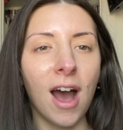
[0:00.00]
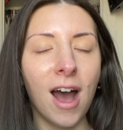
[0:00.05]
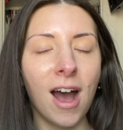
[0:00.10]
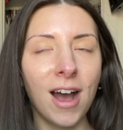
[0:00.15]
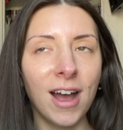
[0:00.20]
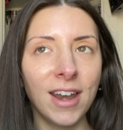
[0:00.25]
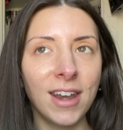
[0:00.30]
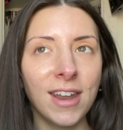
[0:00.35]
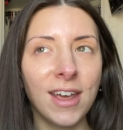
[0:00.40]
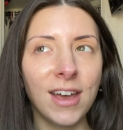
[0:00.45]

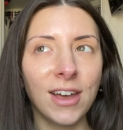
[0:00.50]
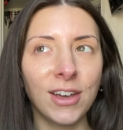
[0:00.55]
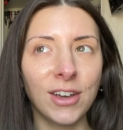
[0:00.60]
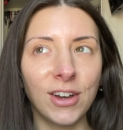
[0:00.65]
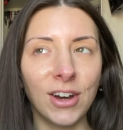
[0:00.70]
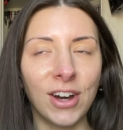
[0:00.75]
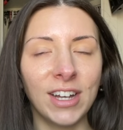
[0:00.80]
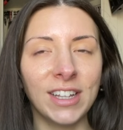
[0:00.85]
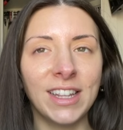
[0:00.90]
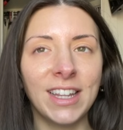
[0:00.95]

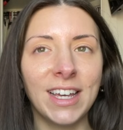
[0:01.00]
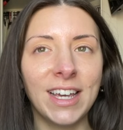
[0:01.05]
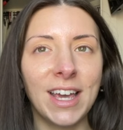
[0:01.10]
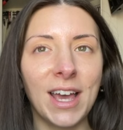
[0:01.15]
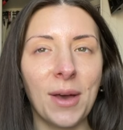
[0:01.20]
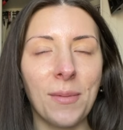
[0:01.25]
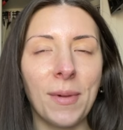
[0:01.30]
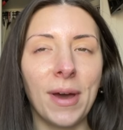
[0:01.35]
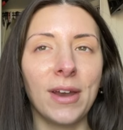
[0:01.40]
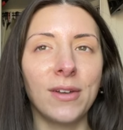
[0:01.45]
ungodly
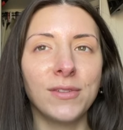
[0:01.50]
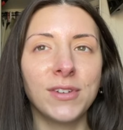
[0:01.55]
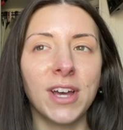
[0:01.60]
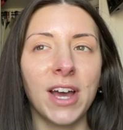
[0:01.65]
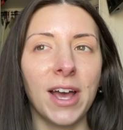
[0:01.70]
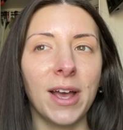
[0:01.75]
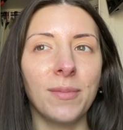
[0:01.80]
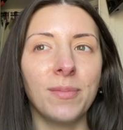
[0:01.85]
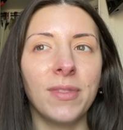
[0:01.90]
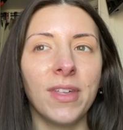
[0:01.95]
amount of
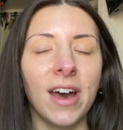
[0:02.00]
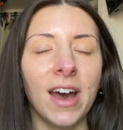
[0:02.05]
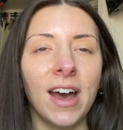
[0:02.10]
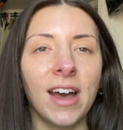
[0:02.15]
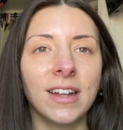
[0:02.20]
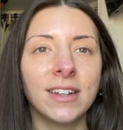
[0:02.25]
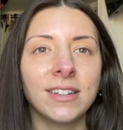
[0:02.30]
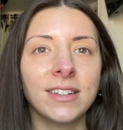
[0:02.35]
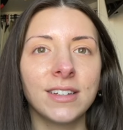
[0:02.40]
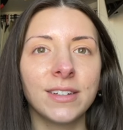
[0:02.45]
time
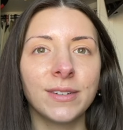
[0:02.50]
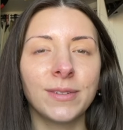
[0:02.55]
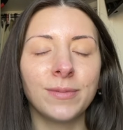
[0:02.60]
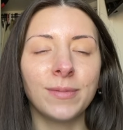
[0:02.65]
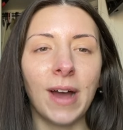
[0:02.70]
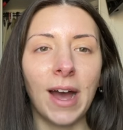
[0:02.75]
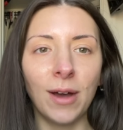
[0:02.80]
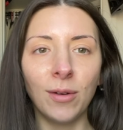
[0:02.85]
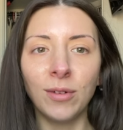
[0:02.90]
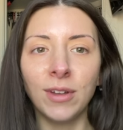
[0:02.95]
that
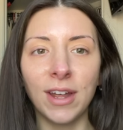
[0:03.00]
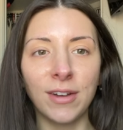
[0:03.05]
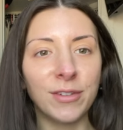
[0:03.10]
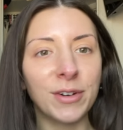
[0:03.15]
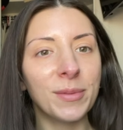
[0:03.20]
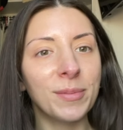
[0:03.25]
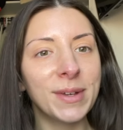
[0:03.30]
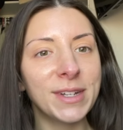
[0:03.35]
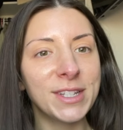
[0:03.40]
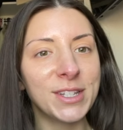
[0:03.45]
I will never
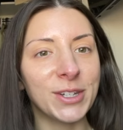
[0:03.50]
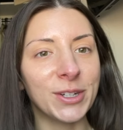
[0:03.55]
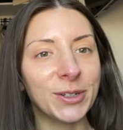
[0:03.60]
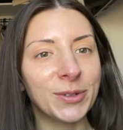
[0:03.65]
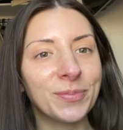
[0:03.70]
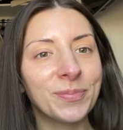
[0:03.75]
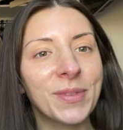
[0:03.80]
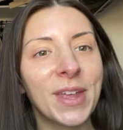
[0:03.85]
admit to.